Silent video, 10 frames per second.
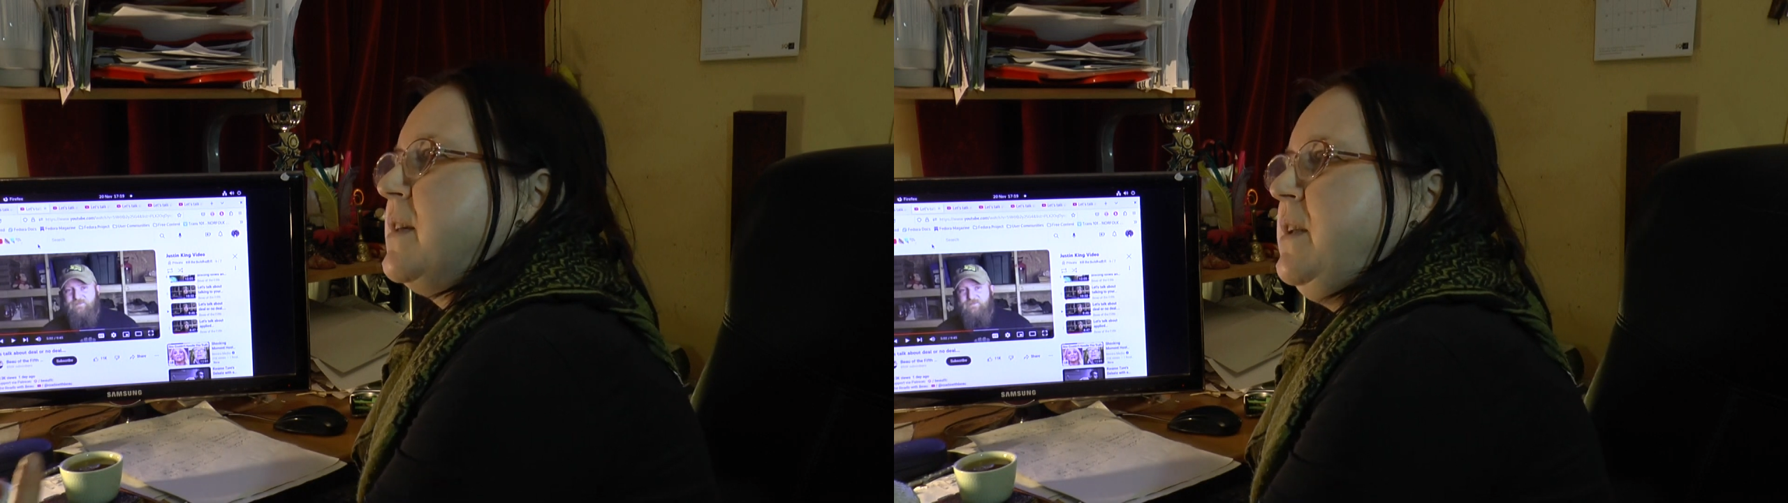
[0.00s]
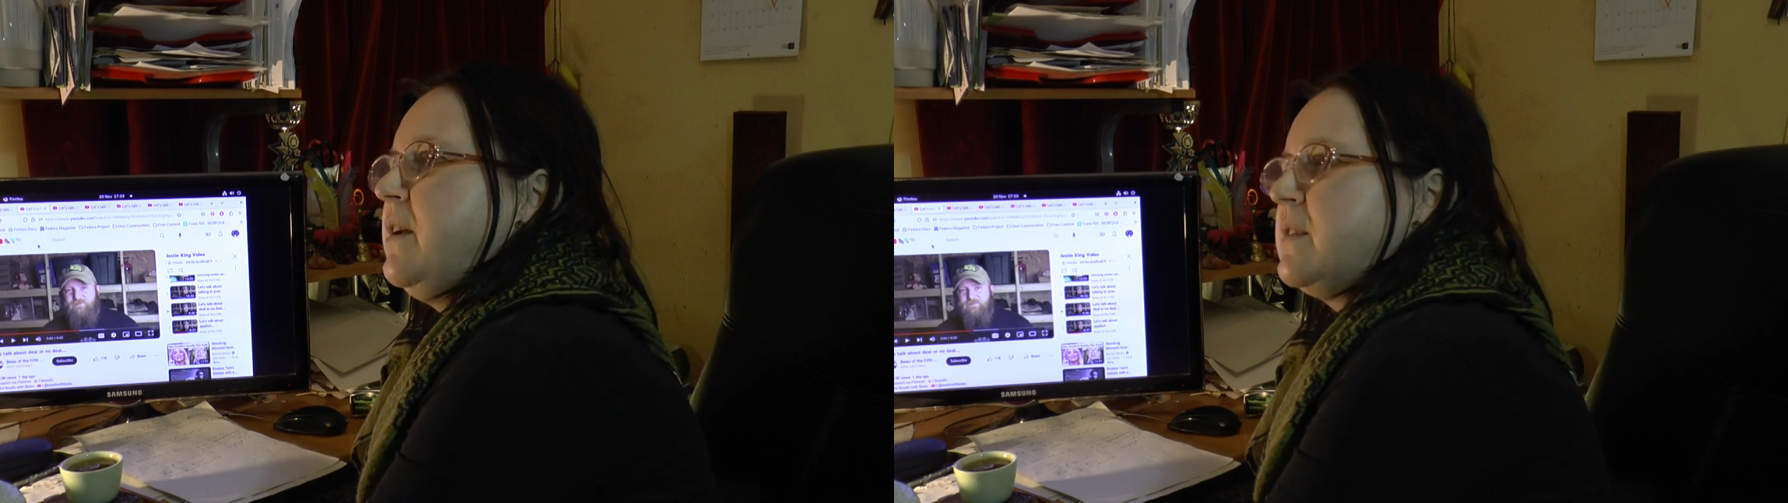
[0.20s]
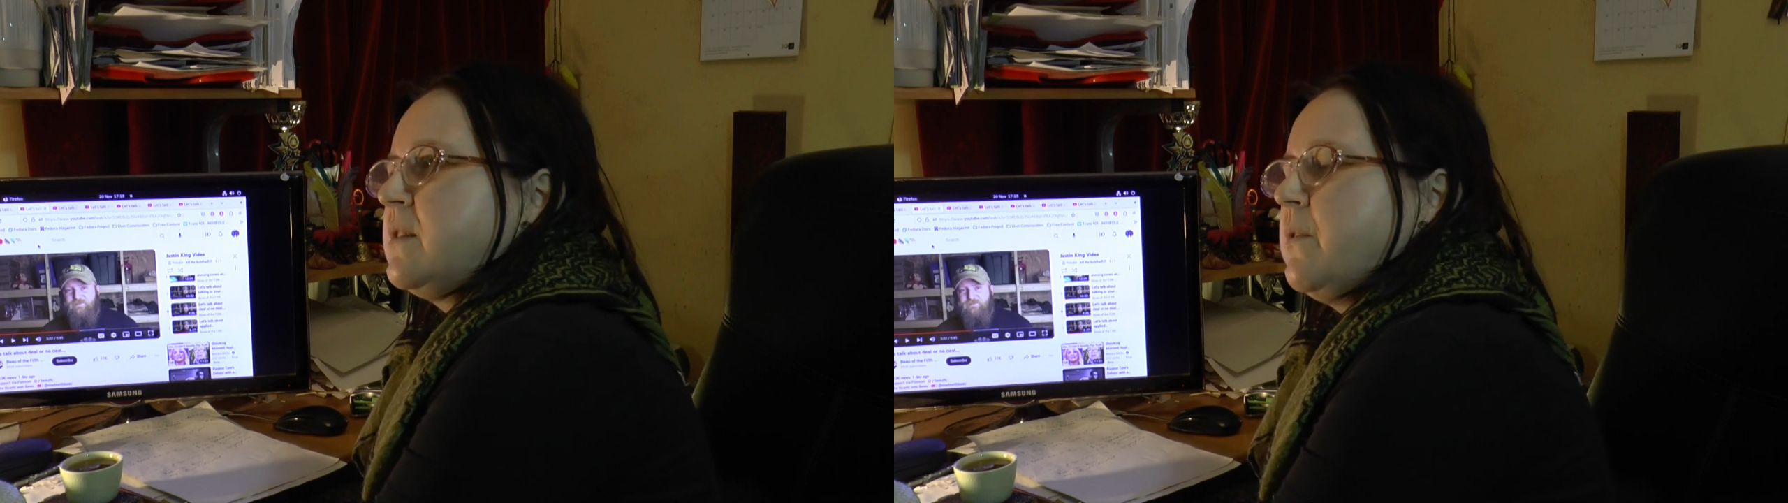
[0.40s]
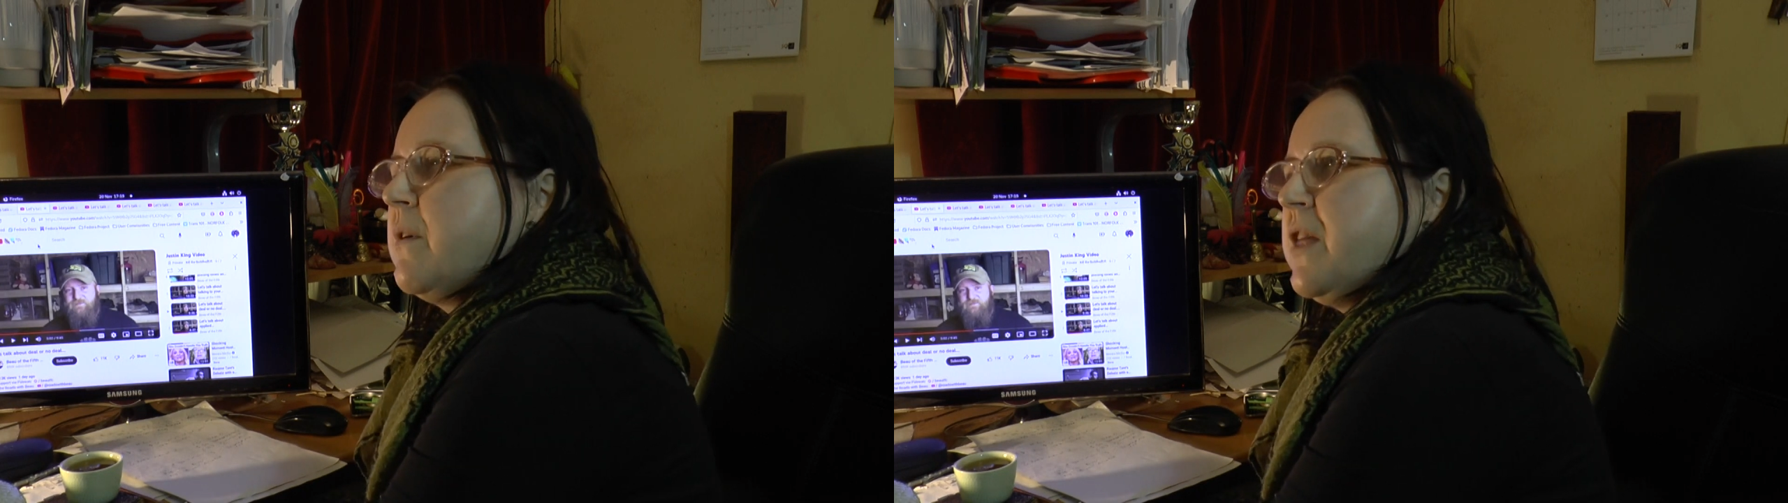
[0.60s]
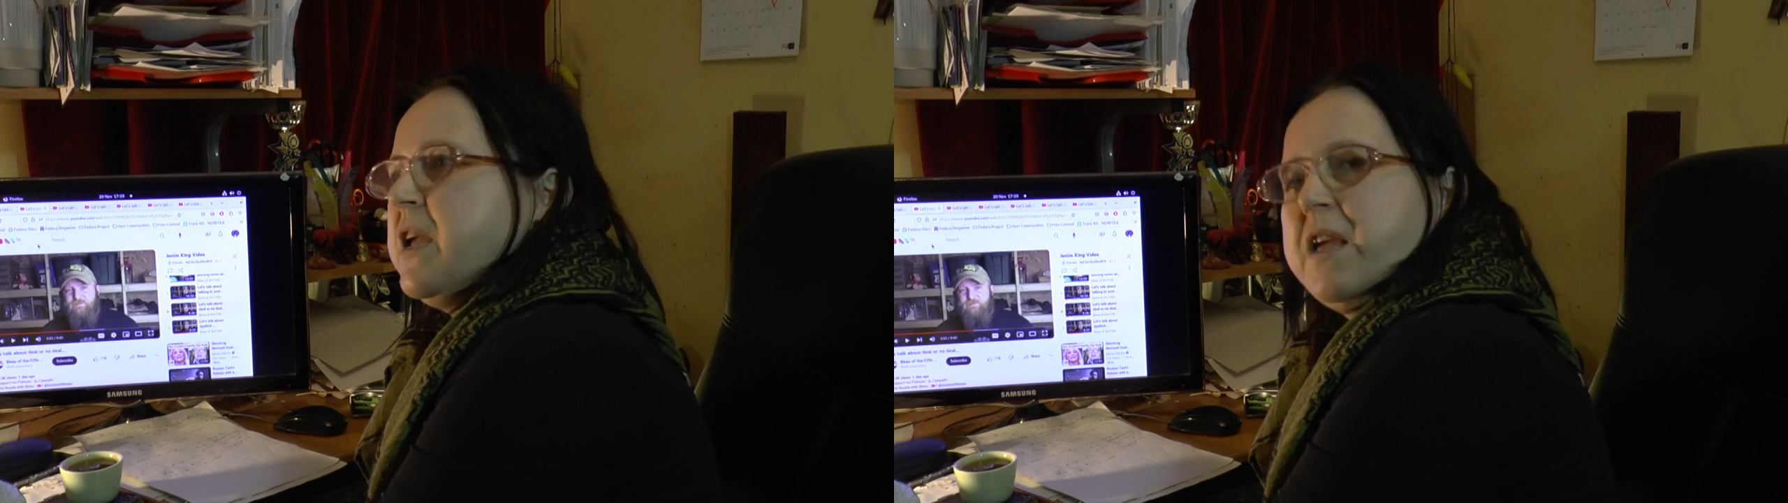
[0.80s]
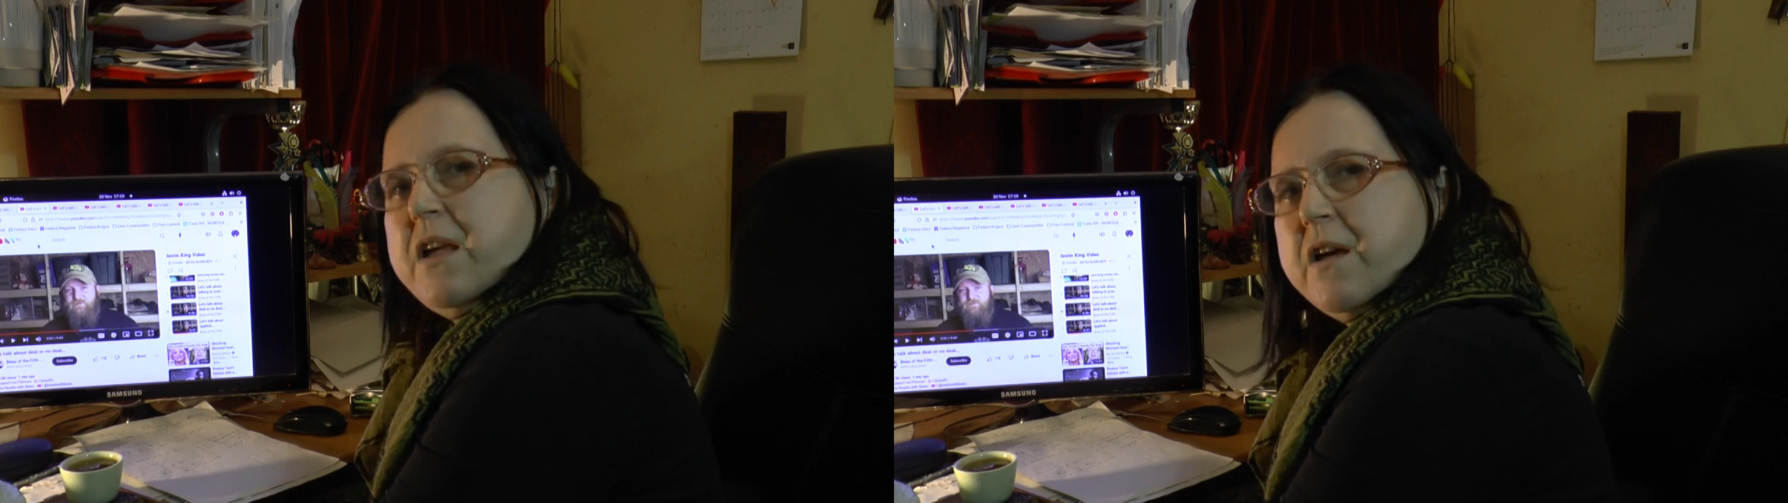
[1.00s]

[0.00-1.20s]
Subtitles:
that you're thinking